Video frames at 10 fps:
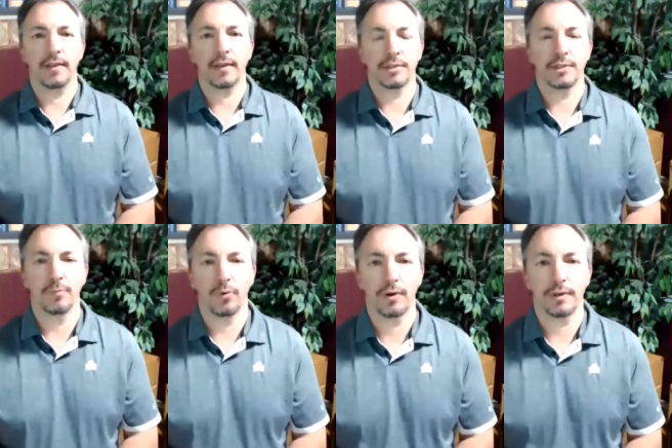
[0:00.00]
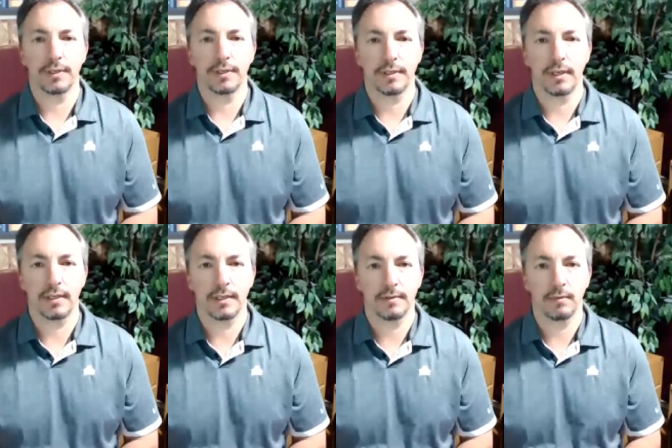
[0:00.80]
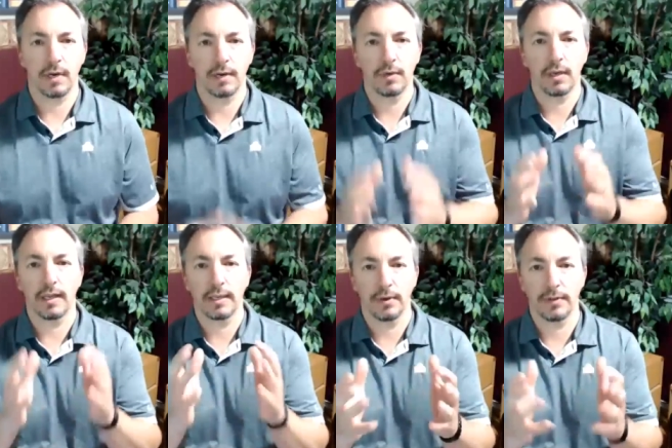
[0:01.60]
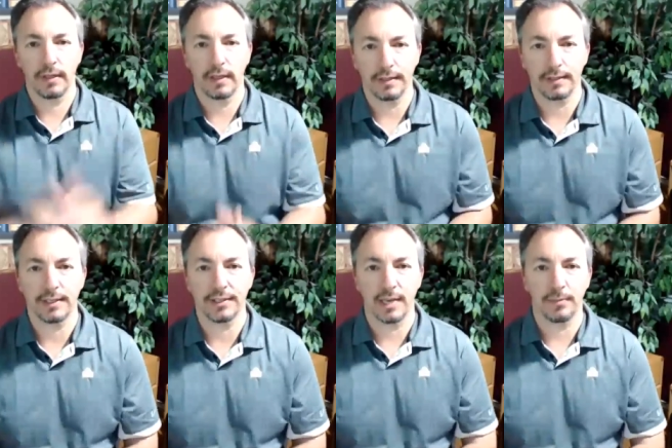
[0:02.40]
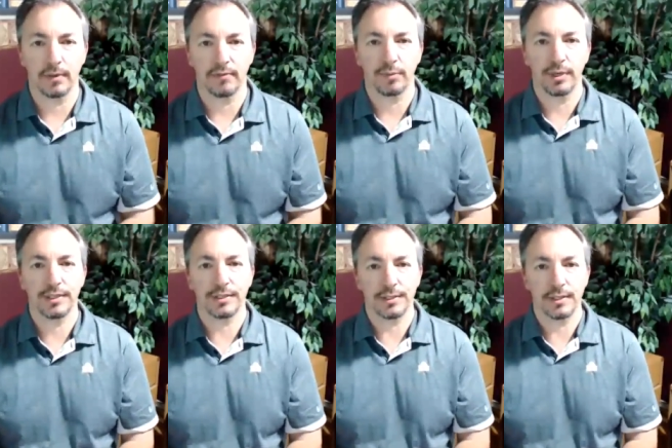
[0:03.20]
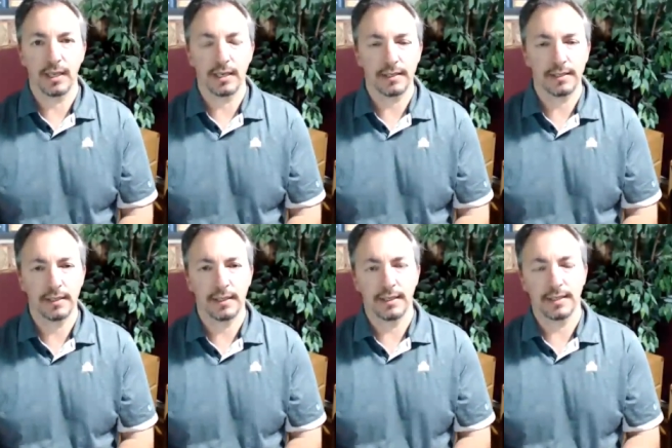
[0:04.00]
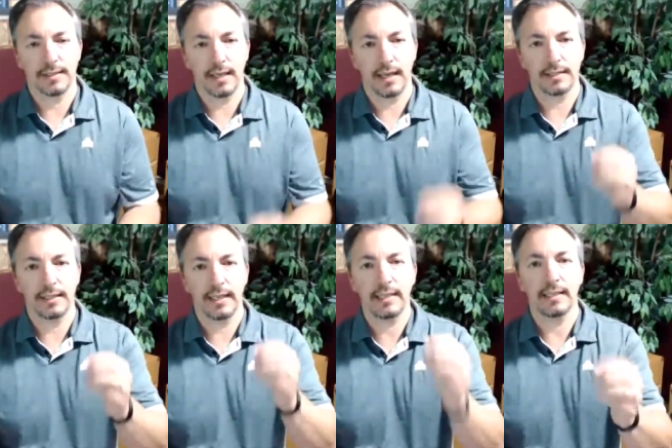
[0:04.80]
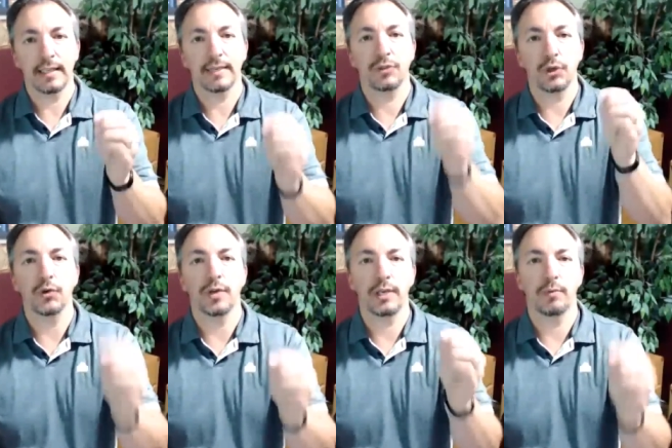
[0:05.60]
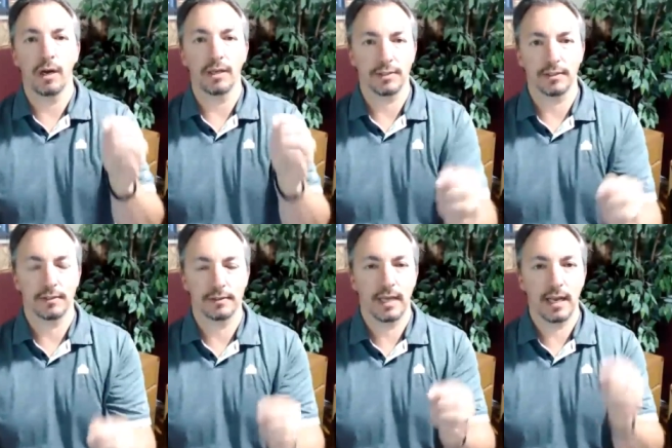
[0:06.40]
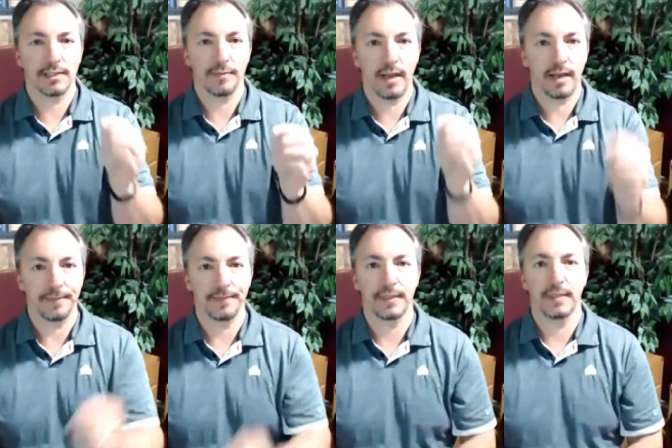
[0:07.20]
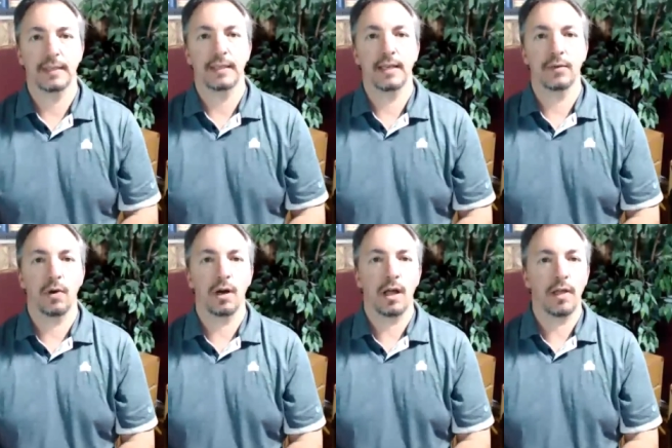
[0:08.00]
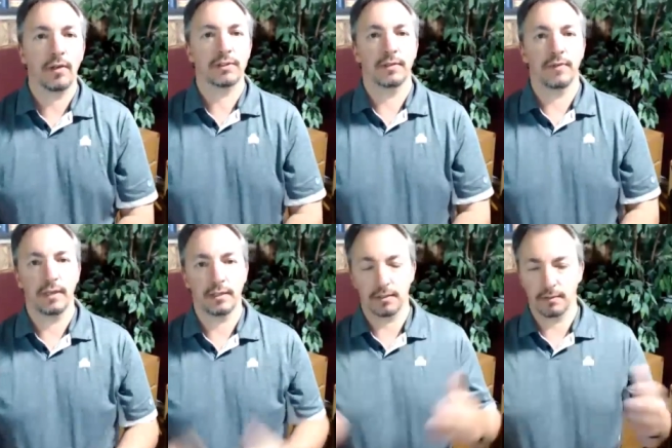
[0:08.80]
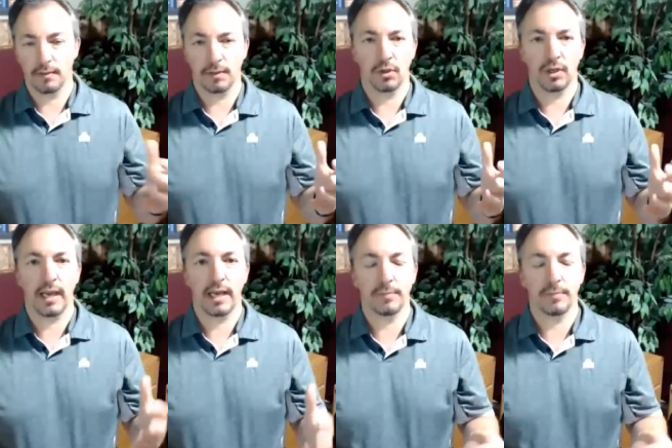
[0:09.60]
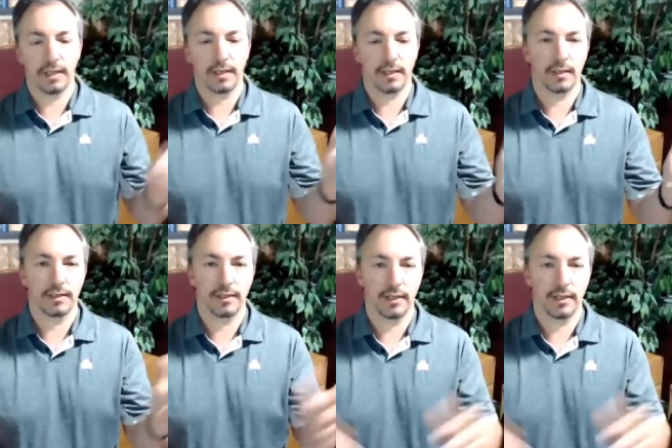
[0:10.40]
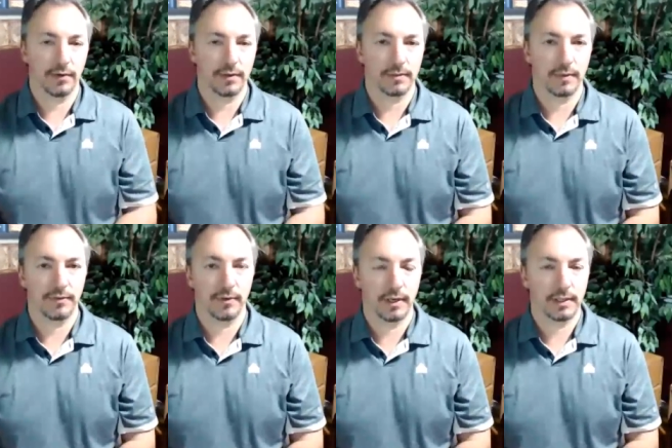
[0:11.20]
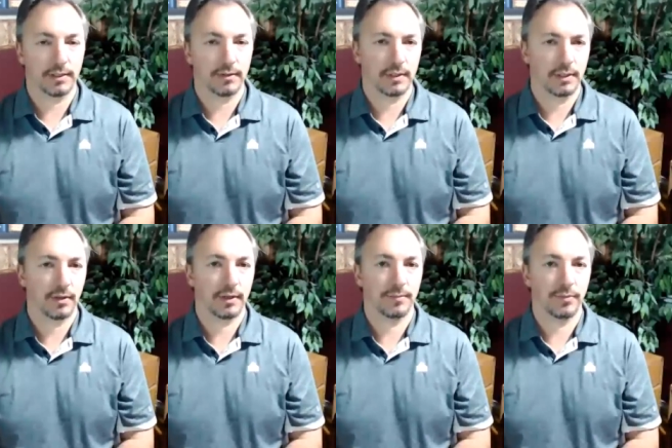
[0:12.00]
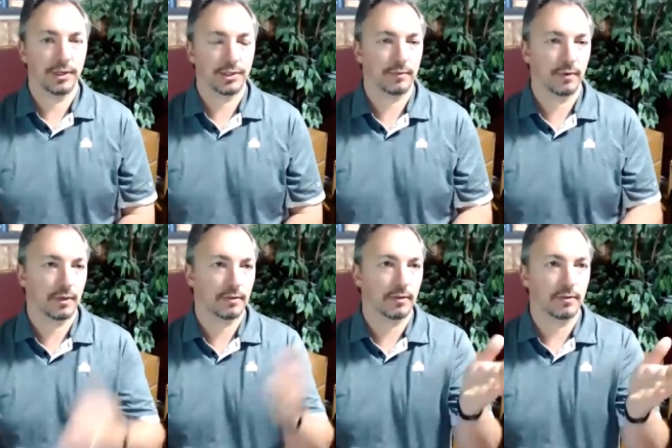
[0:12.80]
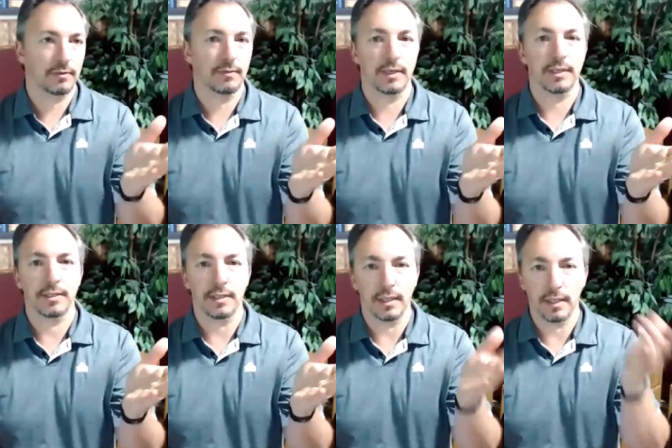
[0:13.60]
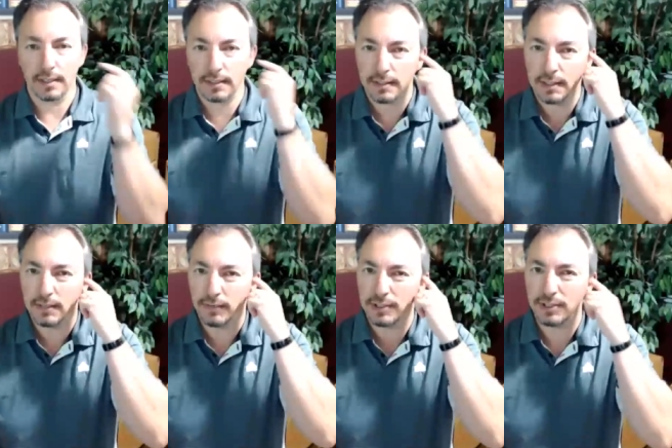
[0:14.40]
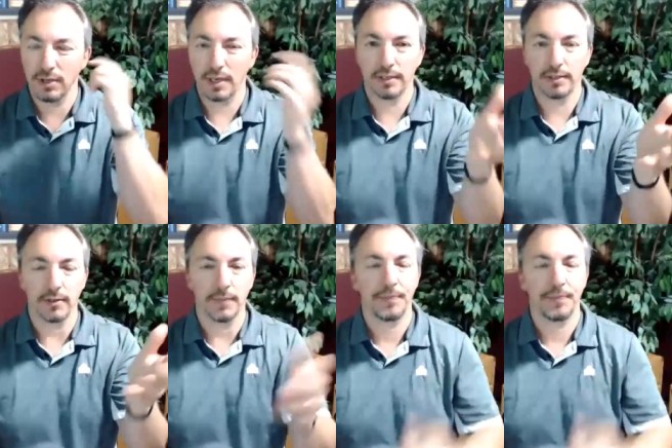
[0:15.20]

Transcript: what's important is that, and what I really like about the example of Prince is that he lived who he was as a man. And while others of us could look at him, and like DSO is referring to, you look at Prince, you wonder, well, what is he like? What's he trying to do?